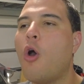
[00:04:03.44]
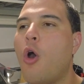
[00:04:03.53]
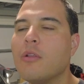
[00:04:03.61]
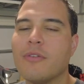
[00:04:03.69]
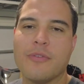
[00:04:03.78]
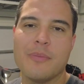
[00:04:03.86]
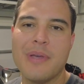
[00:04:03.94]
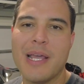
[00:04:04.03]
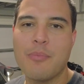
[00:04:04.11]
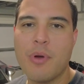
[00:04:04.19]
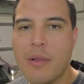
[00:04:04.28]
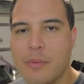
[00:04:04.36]
all of them
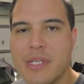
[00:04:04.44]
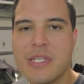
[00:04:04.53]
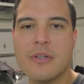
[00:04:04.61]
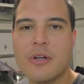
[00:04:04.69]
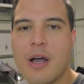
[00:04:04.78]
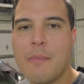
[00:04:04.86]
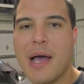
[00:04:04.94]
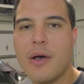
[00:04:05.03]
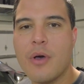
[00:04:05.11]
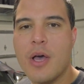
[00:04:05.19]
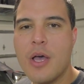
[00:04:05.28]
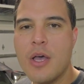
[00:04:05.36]
and probably still come
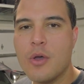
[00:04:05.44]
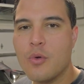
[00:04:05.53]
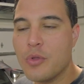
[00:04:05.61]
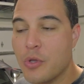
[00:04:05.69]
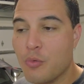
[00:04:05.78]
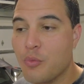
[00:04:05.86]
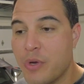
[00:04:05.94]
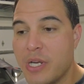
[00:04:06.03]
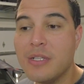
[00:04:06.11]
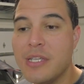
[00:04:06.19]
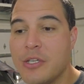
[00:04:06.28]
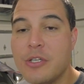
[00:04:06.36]
out with a
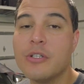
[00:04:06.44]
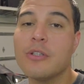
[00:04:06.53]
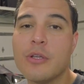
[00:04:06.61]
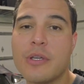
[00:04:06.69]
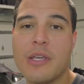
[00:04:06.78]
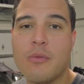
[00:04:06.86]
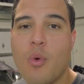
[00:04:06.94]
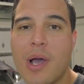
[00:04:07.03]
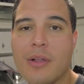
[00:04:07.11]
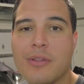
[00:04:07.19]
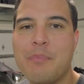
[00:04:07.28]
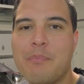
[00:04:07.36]
really good looking
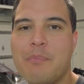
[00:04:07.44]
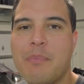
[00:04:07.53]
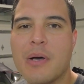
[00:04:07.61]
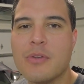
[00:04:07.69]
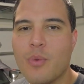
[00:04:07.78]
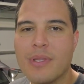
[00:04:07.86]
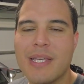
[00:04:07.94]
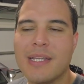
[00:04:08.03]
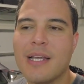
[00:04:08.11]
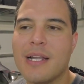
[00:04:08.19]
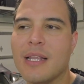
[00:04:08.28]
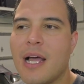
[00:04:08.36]
weld. But one thing
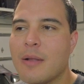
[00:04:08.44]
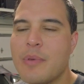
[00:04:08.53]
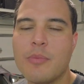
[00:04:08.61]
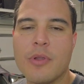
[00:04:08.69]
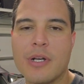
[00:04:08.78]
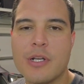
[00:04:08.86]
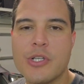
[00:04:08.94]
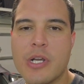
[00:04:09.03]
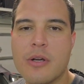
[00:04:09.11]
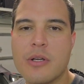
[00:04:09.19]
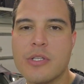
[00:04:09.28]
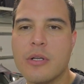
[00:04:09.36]
that a lot of people aren't gonna
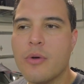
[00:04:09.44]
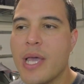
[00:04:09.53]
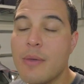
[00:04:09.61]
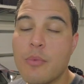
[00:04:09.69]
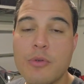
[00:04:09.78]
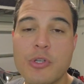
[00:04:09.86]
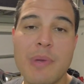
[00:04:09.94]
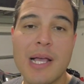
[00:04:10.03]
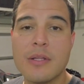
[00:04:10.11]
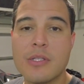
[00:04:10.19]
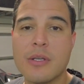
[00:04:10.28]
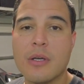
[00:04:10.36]
share is, you know, hey, what was your
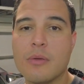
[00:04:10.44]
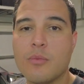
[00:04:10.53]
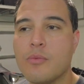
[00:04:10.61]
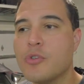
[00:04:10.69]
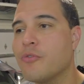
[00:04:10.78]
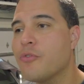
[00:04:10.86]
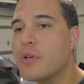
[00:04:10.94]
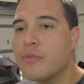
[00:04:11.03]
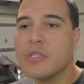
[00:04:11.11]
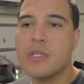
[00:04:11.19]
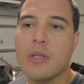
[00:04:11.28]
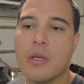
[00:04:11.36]
balance on? What was your
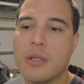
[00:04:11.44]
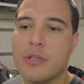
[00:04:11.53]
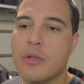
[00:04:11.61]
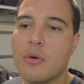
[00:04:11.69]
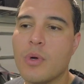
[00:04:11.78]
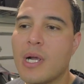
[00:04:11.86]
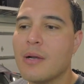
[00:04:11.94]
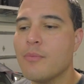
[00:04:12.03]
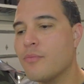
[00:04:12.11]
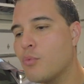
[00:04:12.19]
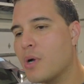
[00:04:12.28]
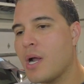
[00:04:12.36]
frequency on? You know, what kind
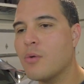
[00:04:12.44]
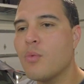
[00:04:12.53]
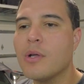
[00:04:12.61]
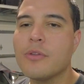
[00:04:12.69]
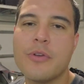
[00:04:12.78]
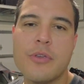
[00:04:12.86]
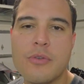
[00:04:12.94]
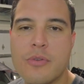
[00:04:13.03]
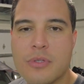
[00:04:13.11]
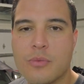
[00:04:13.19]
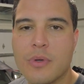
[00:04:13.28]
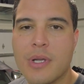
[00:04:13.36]
of welder are you
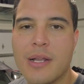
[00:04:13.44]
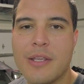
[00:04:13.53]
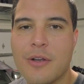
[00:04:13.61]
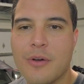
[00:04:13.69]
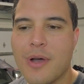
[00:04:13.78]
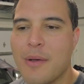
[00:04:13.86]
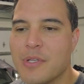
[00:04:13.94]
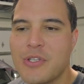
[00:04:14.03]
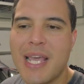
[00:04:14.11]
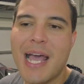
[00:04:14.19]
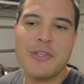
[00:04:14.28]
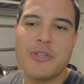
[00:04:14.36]
using? What kind, you know, how much
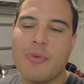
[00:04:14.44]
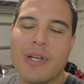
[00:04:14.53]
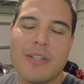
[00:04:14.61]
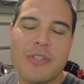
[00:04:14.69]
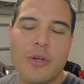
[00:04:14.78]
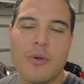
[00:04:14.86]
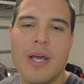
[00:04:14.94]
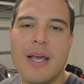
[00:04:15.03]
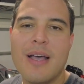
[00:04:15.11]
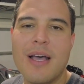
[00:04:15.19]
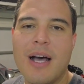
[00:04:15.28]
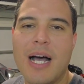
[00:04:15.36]
gas are you running? So
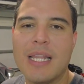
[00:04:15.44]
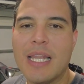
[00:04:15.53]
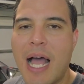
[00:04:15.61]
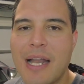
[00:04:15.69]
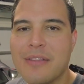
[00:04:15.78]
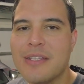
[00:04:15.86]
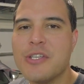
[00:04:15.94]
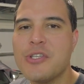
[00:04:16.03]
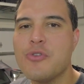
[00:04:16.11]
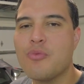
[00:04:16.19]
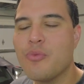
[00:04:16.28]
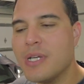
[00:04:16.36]
a lot of this,
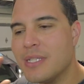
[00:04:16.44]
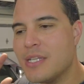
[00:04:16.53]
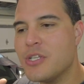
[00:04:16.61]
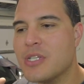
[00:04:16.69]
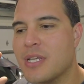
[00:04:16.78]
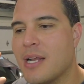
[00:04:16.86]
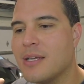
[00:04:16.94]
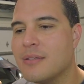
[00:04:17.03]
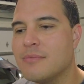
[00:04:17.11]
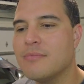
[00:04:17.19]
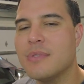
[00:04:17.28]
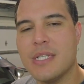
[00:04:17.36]
you really just
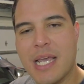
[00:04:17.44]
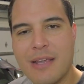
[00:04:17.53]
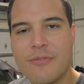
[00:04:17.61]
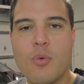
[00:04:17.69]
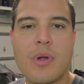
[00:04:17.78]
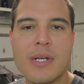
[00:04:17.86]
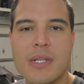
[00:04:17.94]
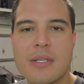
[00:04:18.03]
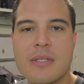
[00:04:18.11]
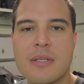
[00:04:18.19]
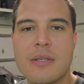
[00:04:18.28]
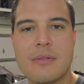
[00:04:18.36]
gotta take it for what it
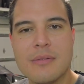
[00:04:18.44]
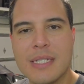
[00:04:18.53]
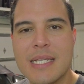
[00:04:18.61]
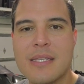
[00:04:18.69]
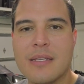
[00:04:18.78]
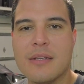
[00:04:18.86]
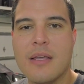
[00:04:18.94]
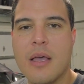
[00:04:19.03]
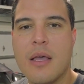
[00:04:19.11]
is, listen,